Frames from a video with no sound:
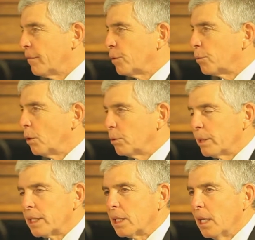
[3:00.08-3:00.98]

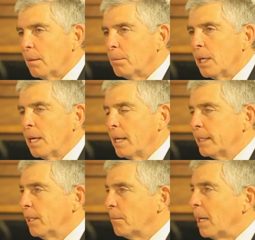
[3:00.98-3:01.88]
Rotary Club. You
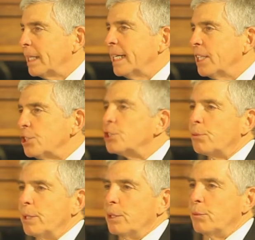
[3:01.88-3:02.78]
know, my
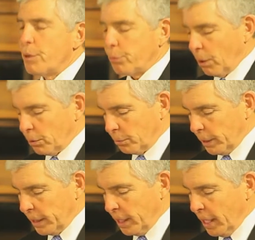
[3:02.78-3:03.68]
history with
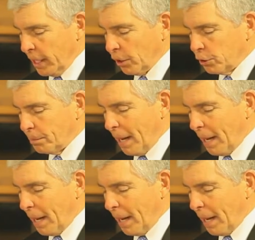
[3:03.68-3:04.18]
Rotary goes